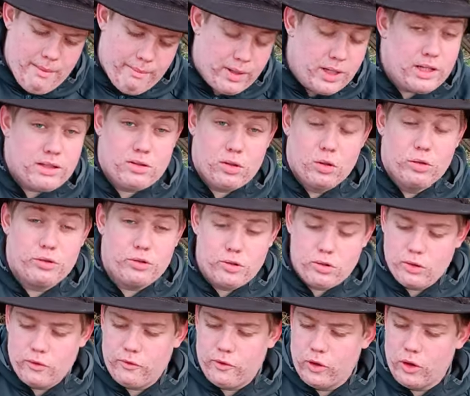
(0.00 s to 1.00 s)
but it's also
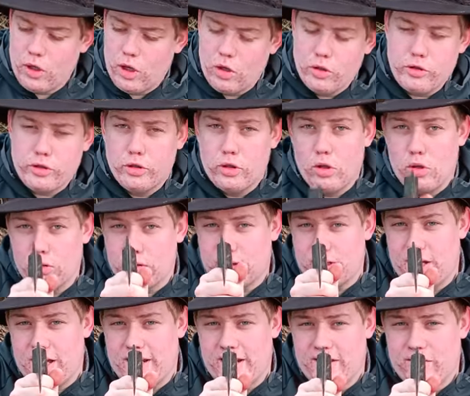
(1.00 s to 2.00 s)
good for larger logs,
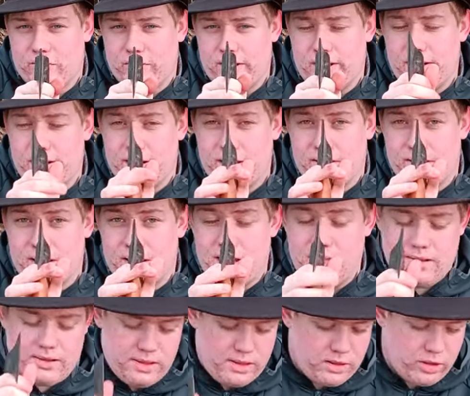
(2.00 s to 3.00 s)
and it's really nice
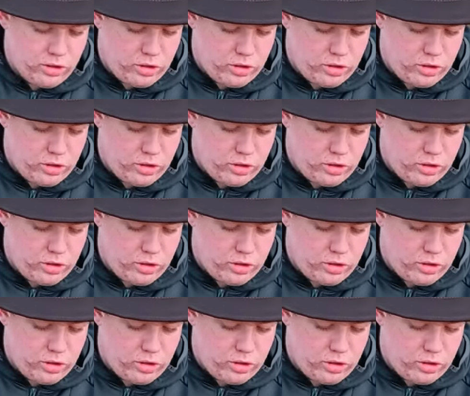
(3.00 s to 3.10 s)
and easy